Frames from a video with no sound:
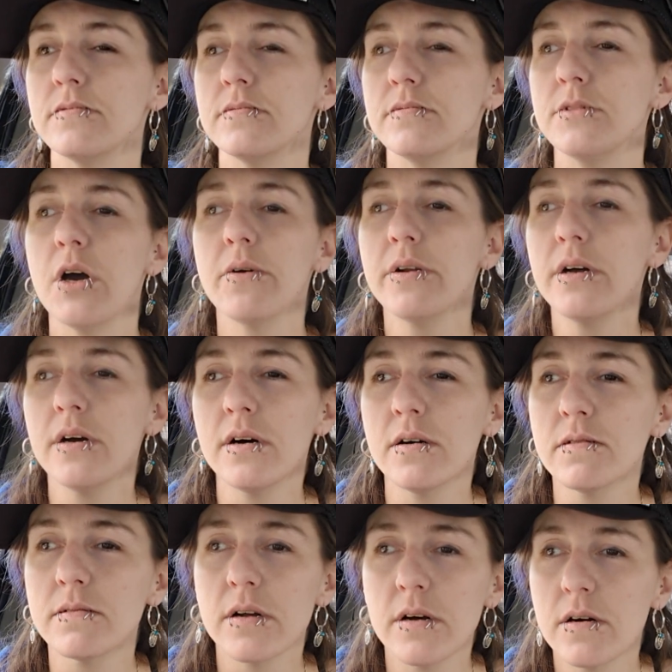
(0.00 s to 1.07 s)
no,
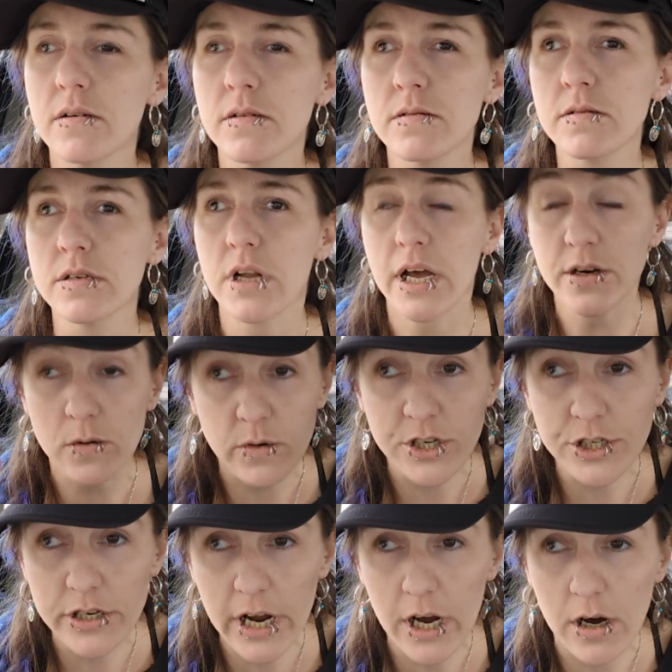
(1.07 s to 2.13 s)
I don't want
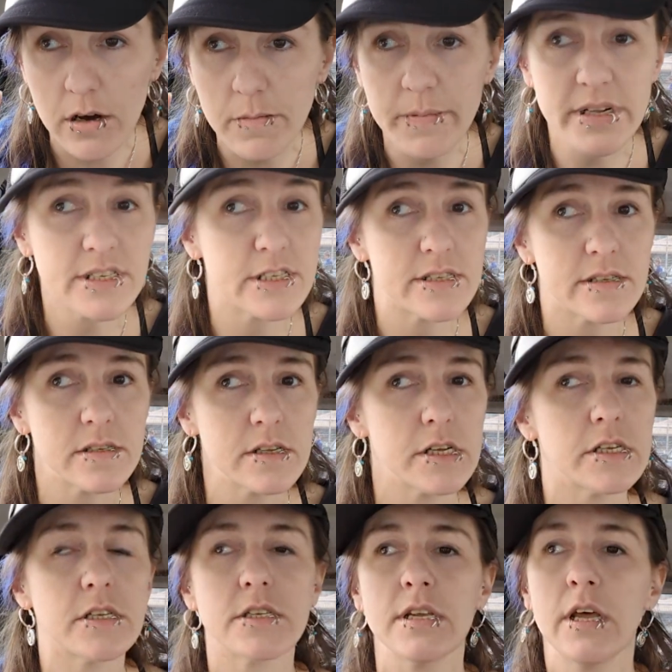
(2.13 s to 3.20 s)
your help. That's
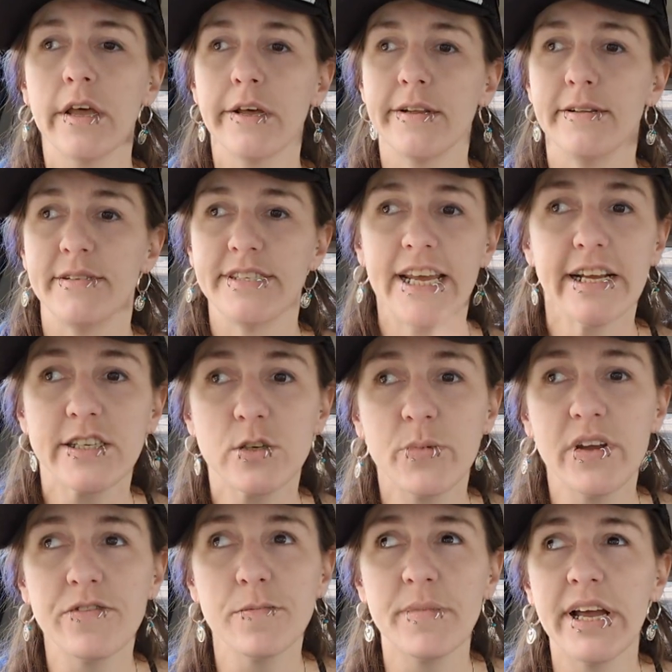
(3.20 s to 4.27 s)
takes
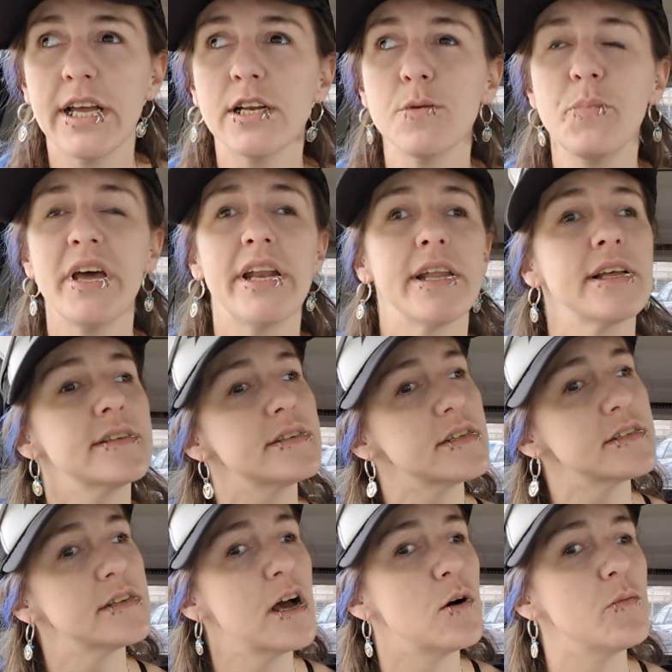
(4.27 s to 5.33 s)
away from my independence.
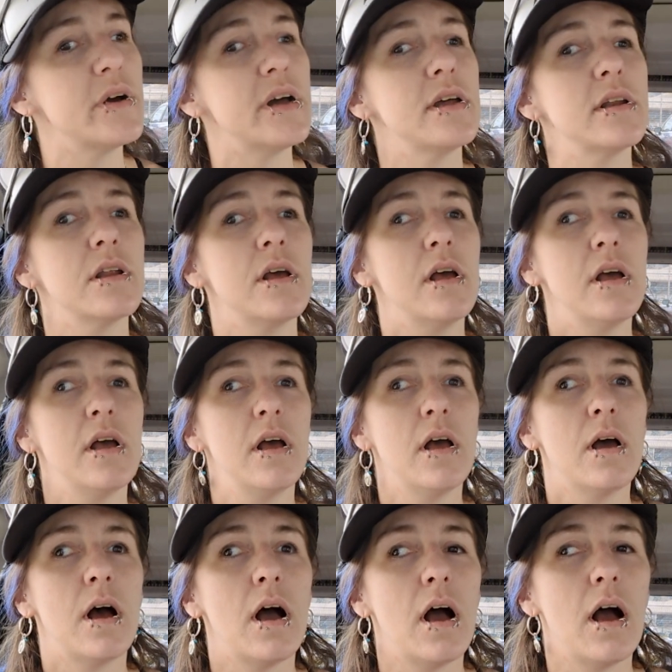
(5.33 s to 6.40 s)
It's not what
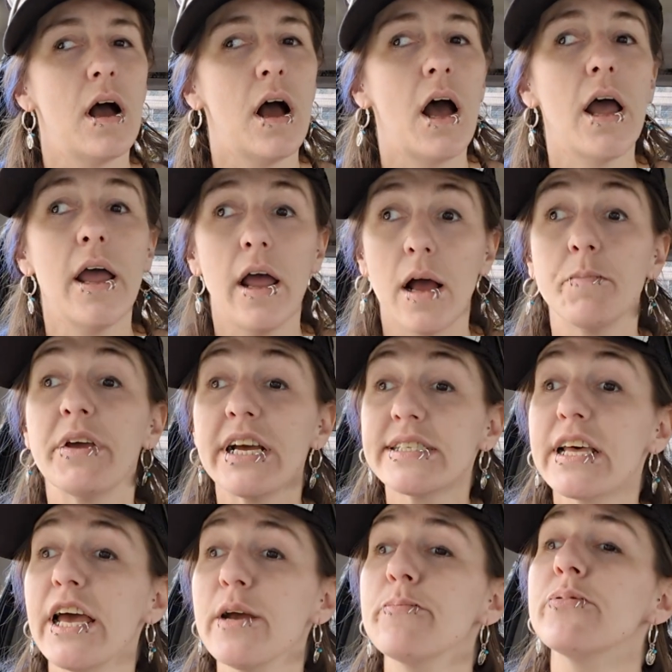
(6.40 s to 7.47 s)
because
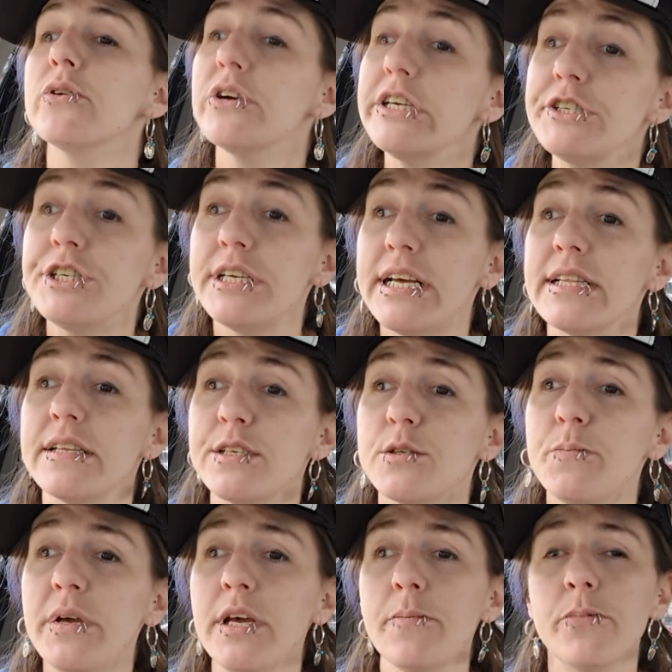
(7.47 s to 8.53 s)
I appreciate these
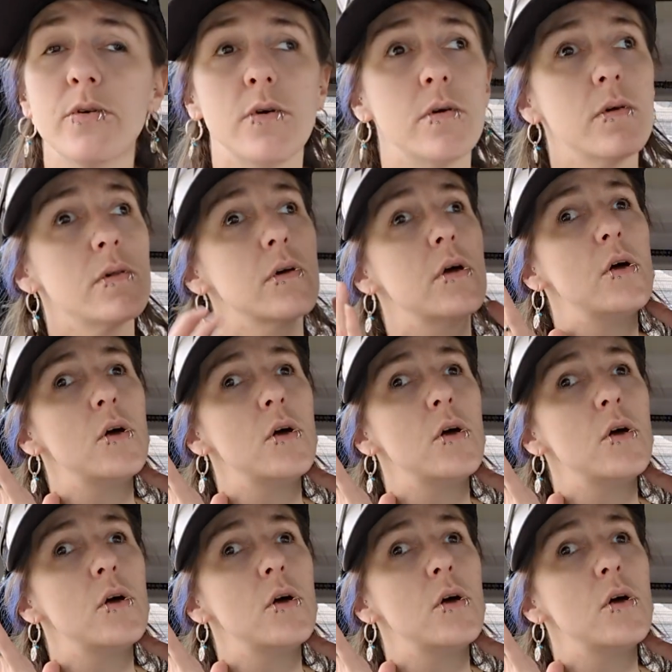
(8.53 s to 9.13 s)
people